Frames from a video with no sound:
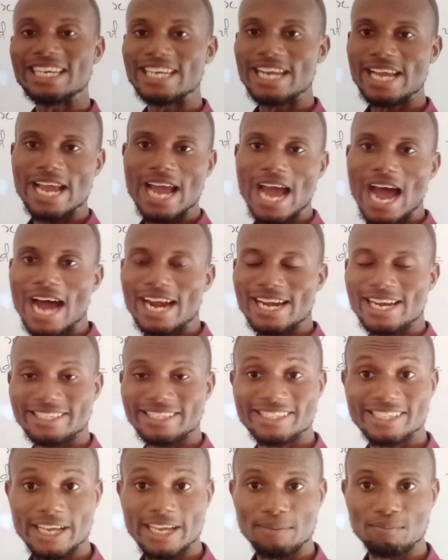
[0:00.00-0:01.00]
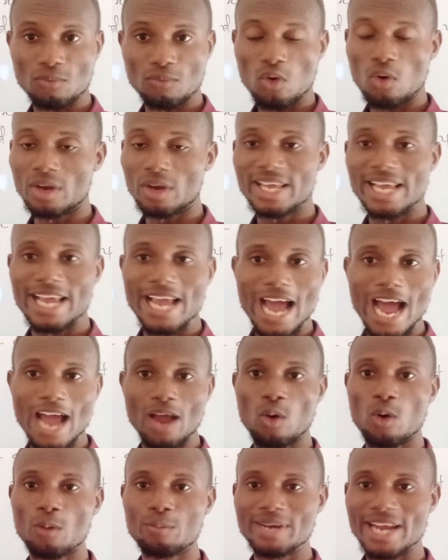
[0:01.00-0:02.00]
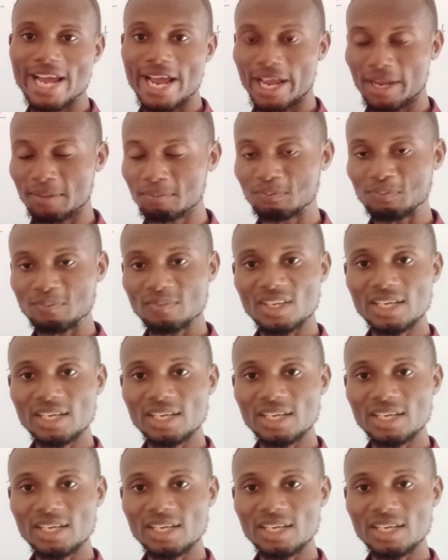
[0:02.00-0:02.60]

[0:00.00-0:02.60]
they are the same. Okay, I hope the